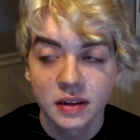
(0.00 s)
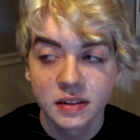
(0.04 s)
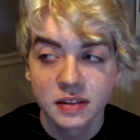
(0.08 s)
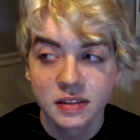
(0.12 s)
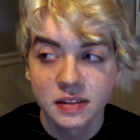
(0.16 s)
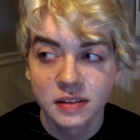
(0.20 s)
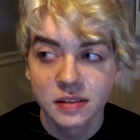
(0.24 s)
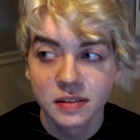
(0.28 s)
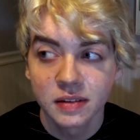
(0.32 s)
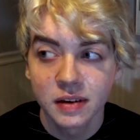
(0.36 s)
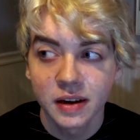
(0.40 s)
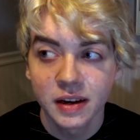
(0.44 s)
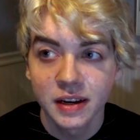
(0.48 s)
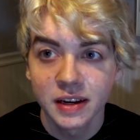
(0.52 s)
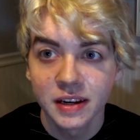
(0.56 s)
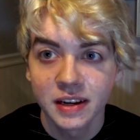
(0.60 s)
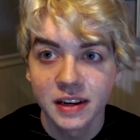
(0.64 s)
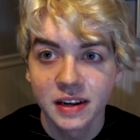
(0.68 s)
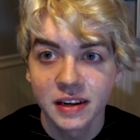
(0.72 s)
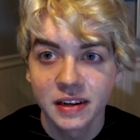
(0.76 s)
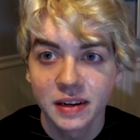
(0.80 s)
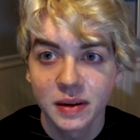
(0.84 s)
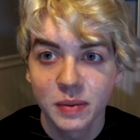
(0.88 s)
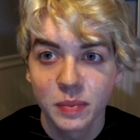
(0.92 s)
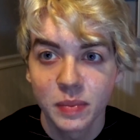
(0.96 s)
Is the
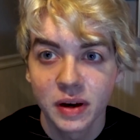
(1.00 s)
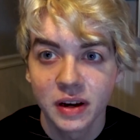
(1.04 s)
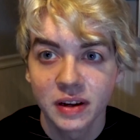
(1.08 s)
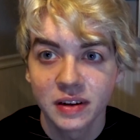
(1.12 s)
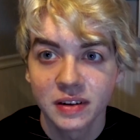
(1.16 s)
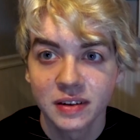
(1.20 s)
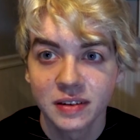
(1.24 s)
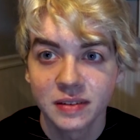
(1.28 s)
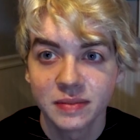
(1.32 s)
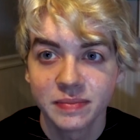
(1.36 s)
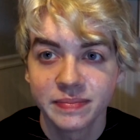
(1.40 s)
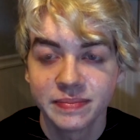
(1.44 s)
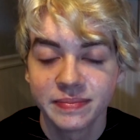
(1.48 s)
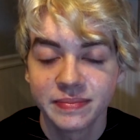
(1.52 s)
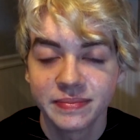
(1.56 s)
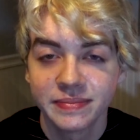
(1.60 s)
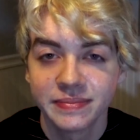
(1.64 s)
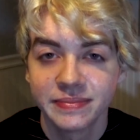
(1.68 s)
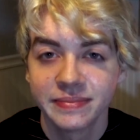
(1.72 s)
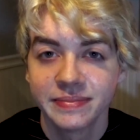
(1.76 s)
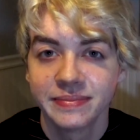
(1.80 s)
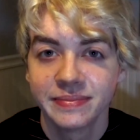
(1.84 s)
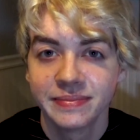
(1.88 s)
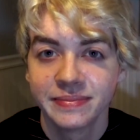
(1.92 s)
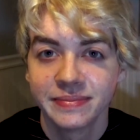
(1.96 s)
lighting any better?
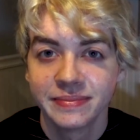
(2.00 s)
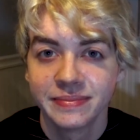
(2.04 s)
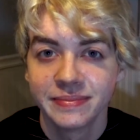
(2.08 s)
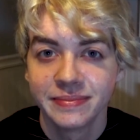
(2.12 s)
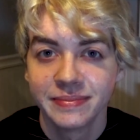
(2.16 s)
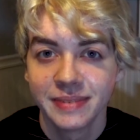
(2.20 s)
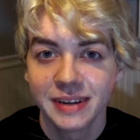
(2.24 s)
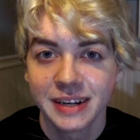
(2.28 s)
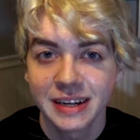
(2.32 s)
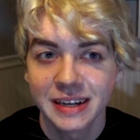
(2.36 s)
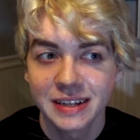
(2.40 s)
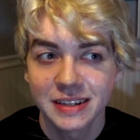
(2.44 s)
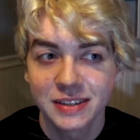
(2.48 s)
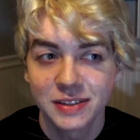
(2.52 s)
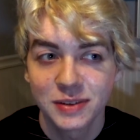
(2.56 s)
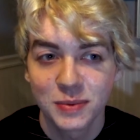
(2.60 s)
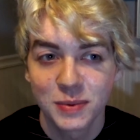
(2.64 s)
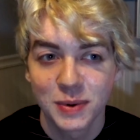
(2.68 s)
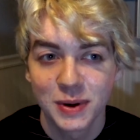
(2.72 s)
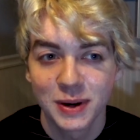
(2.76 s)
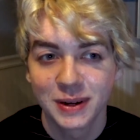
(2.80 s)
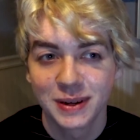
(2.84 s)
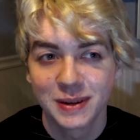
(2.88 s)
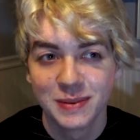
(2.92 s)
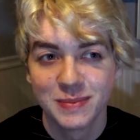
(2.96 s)
No. It's a
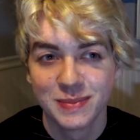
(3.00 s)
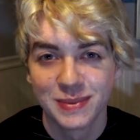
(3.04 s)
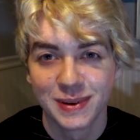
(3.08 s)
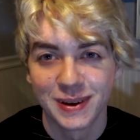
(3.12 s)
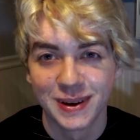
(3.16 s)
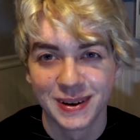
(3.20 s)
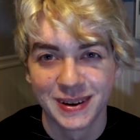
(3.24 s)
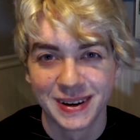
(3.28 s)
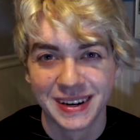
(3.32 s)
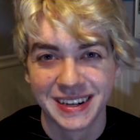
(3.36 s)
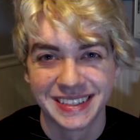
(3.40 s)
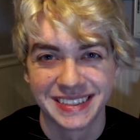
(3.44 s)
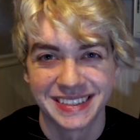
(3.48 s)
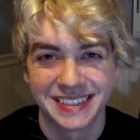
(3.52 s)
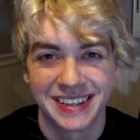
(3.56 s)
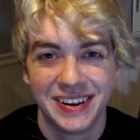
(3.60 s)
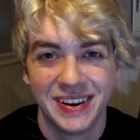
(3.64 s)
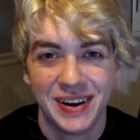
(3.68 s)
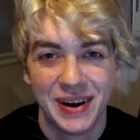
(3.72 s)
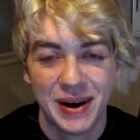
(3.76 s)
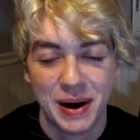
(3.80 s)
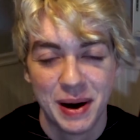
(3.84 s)
work in progress.